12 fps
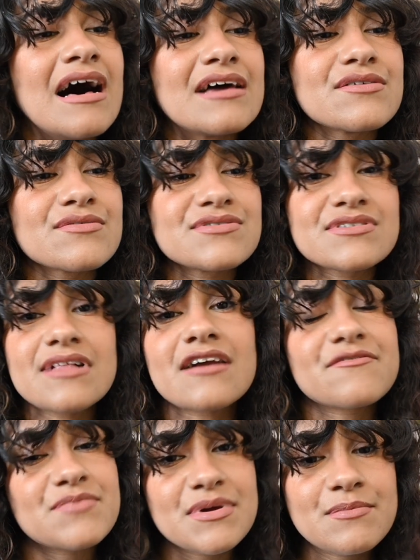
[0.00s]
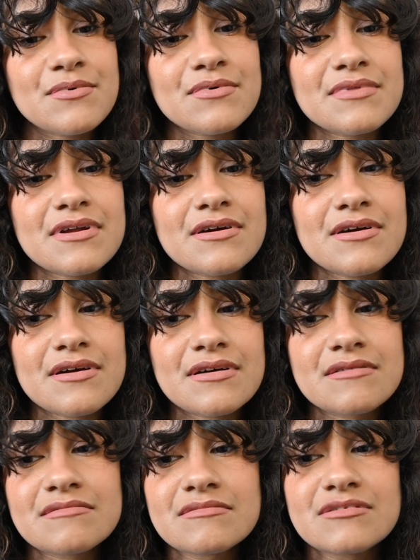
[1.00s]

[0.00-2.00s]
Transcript: I know there's a lot of people that are,